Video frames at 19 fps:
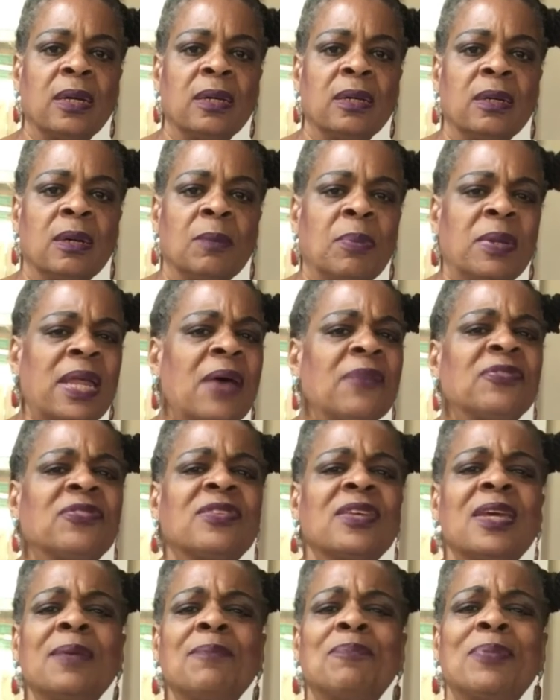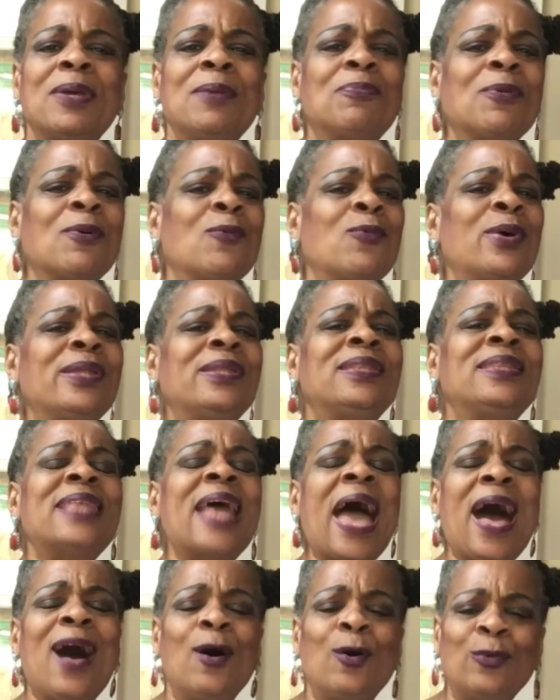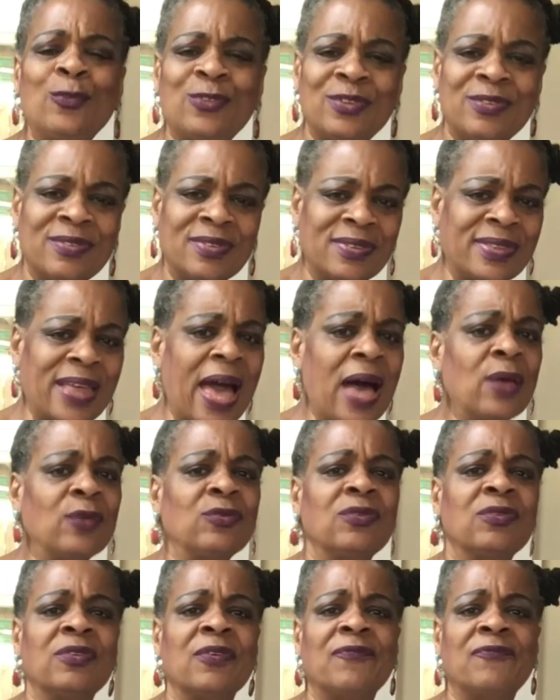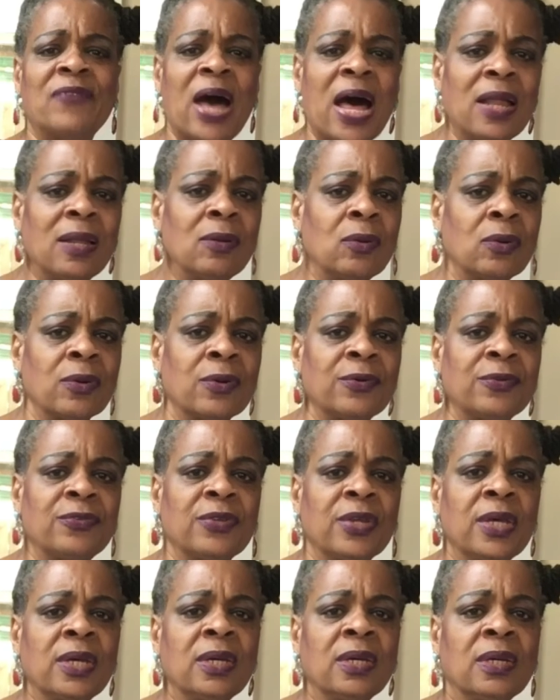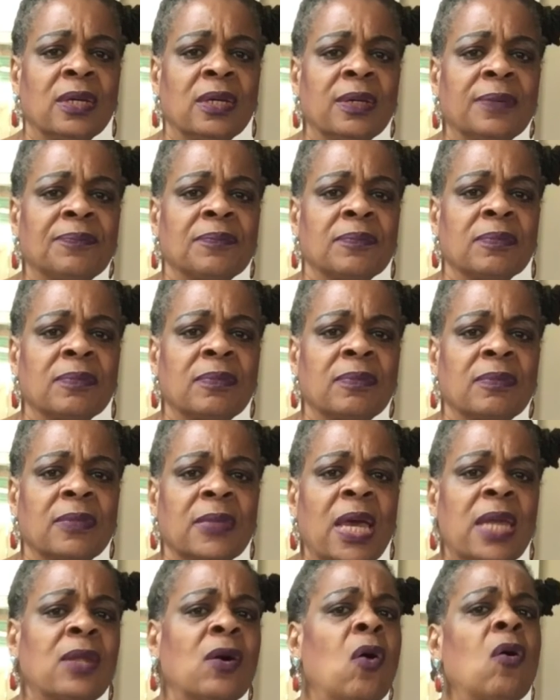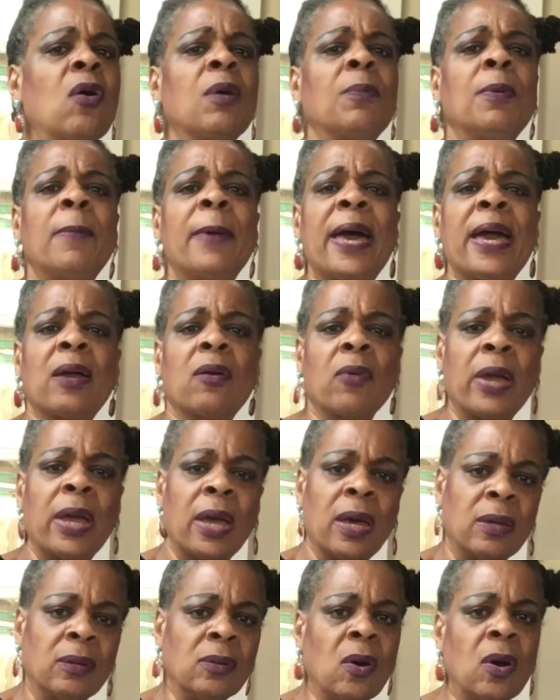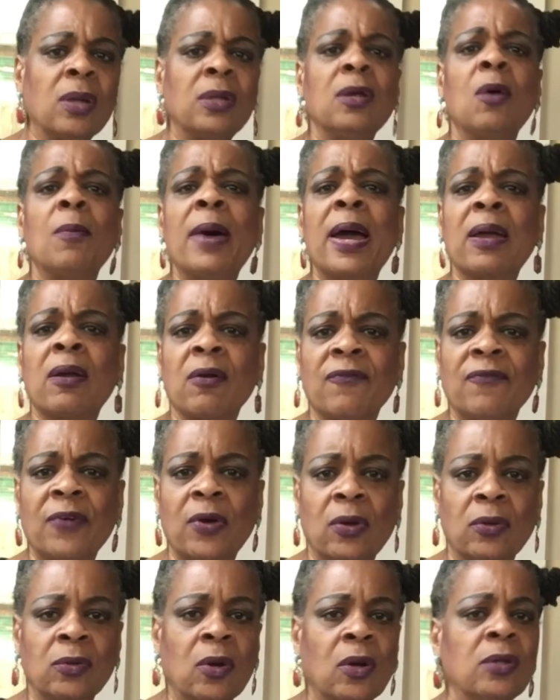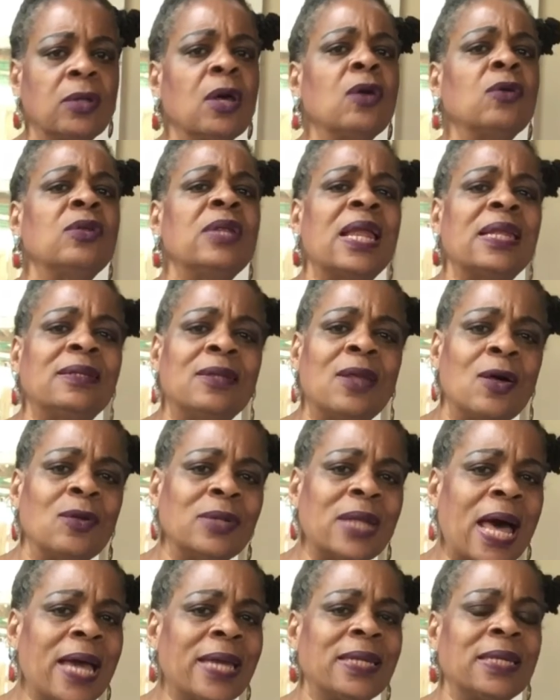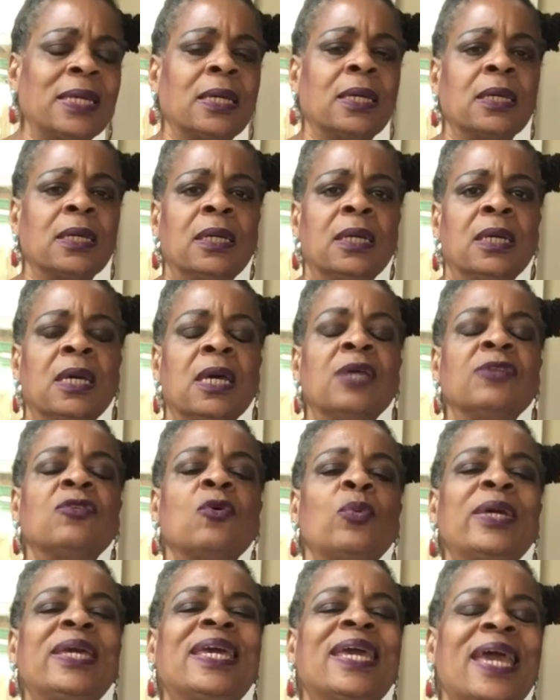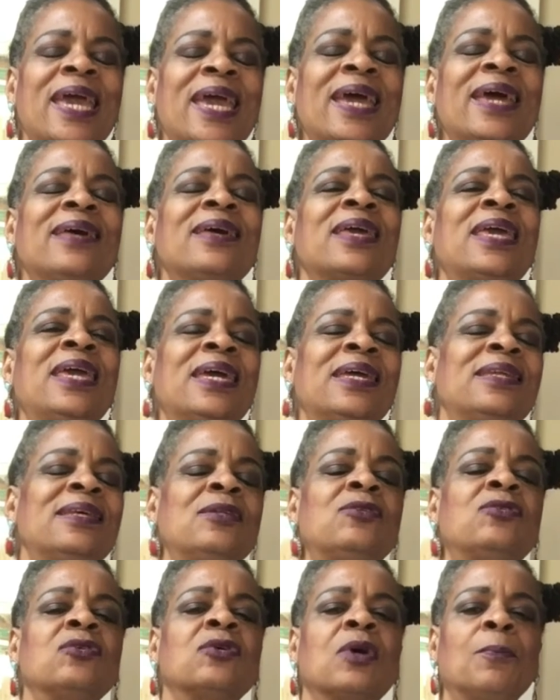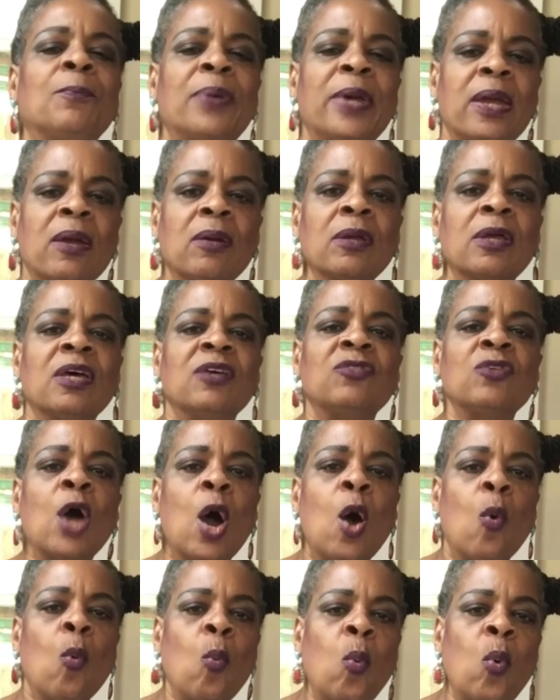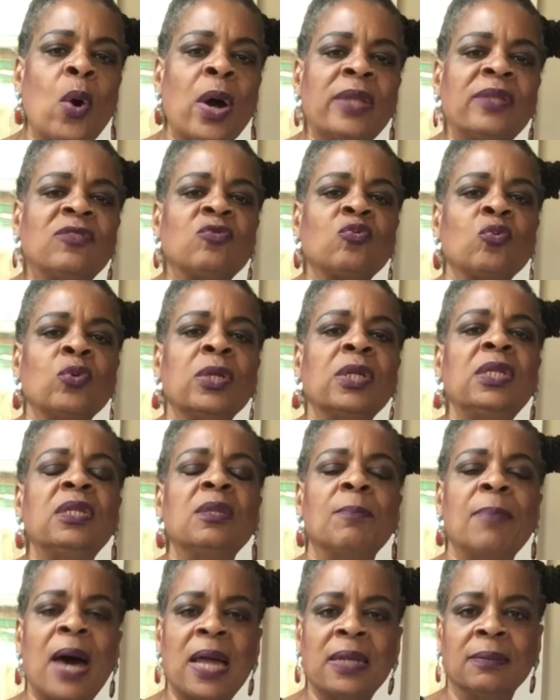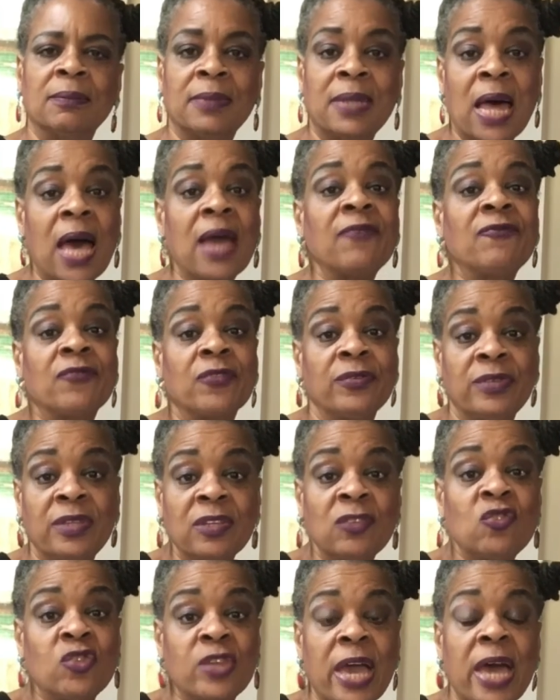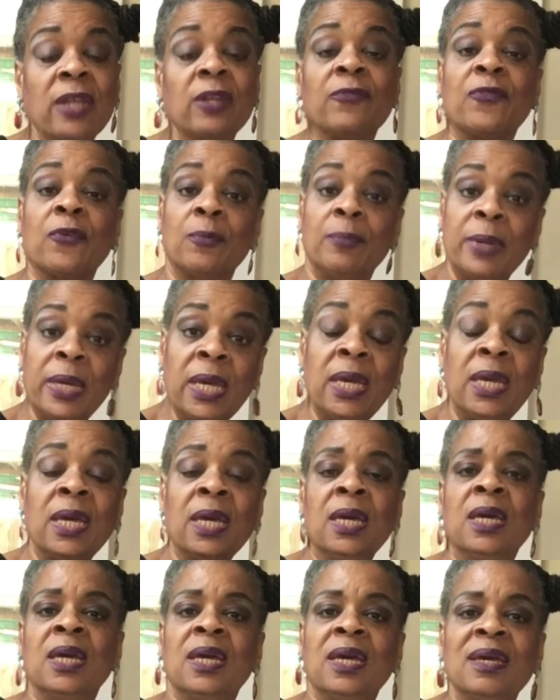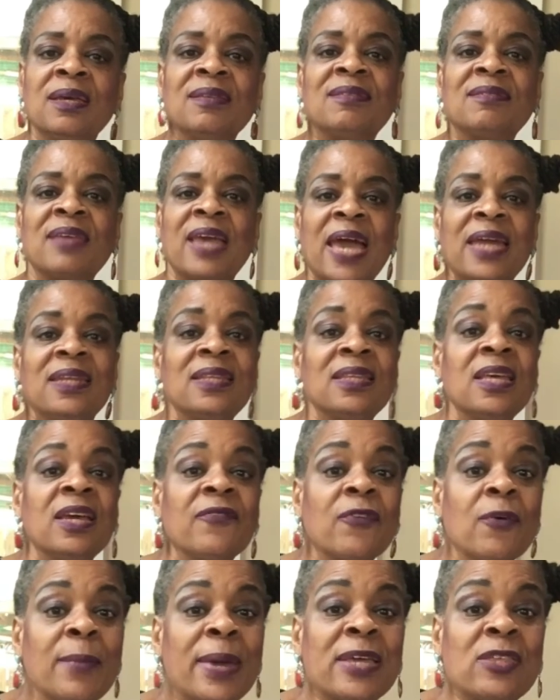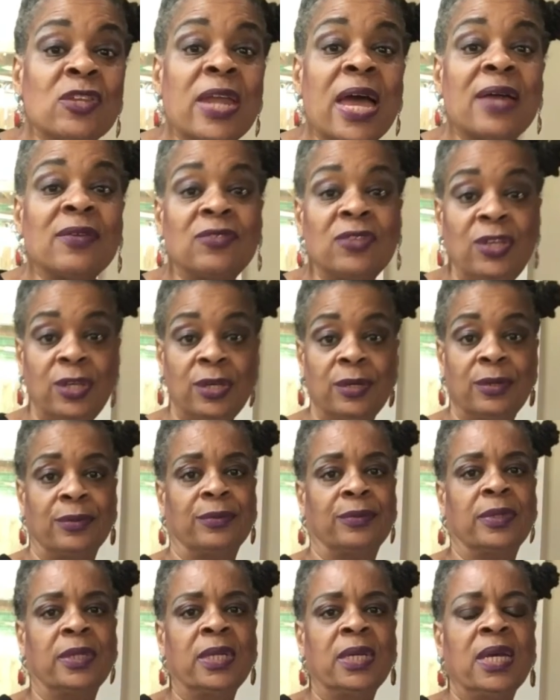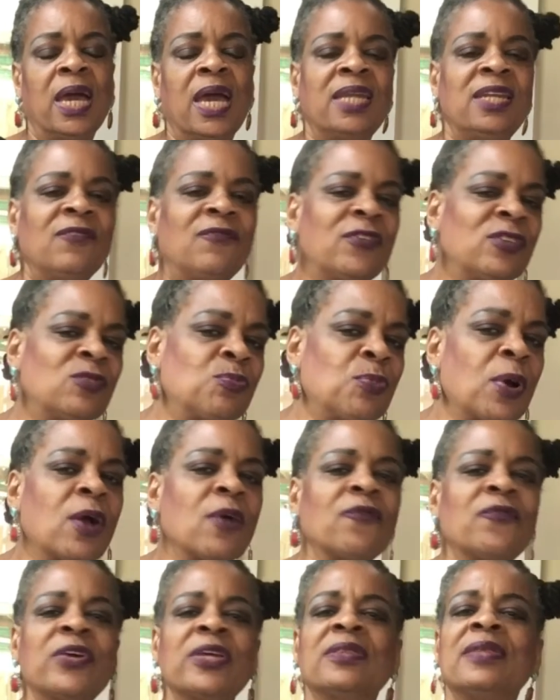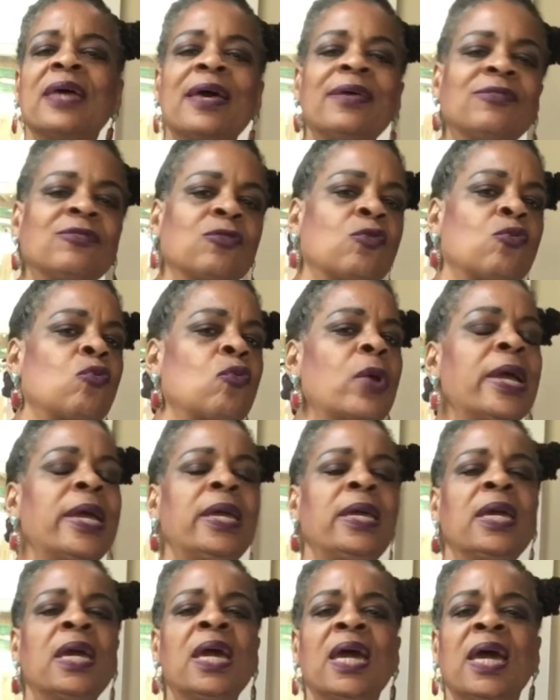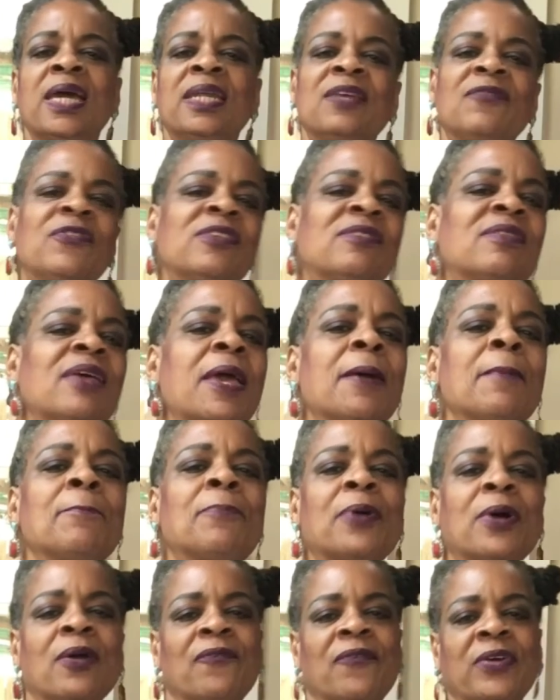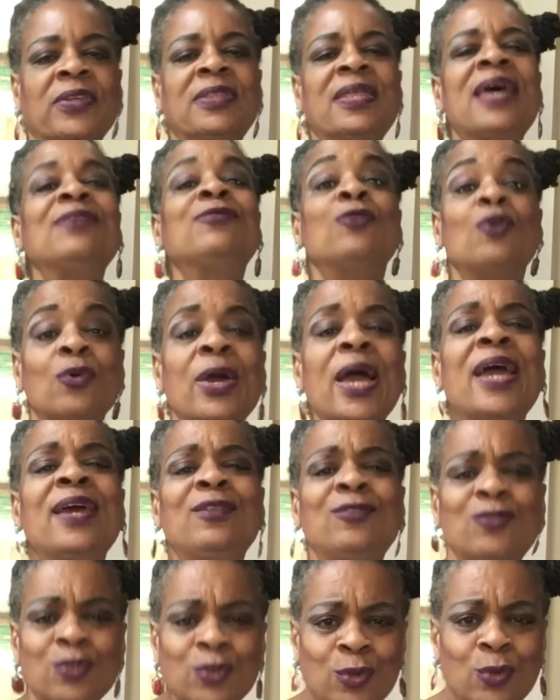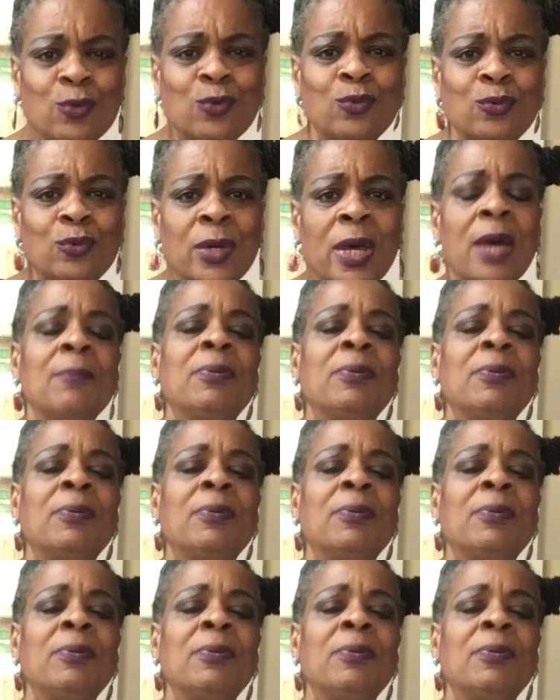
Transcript: But I've seen people with thousands and thousands of followers and a horrible background or no microphone or no lighting. So we can't get into comparing because what's really the bottom line for this channel for me is getting the information out to you. And if it's perfect, that's great. And if it's imperfect, that's okay too.